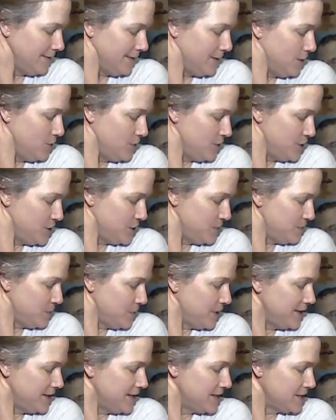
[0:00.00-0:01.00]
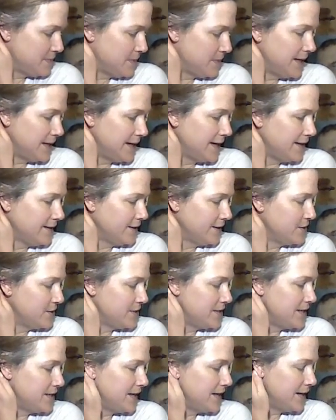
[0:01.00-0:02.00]
you can spread this bun out,
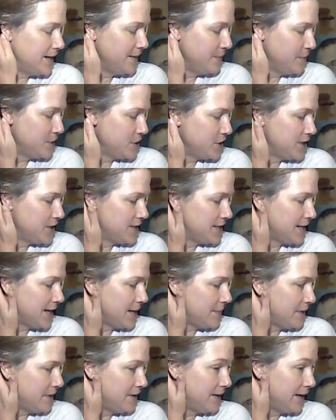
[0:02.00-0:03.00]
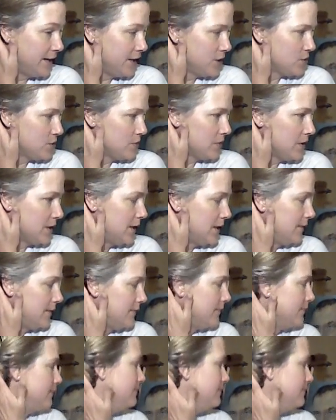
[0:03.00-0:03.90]
loosen it up, which just happened naturally.